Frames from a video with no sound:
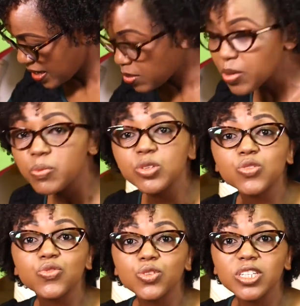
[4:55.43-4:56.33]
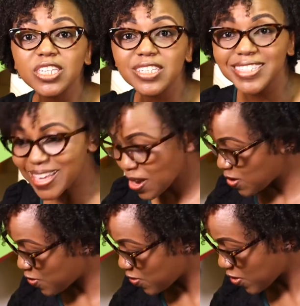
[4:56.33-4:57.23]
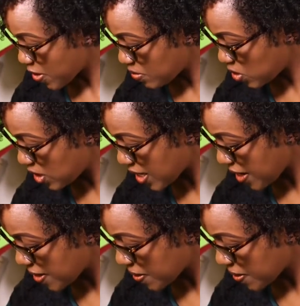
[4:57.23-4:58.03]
and baby's food is safe for them to take.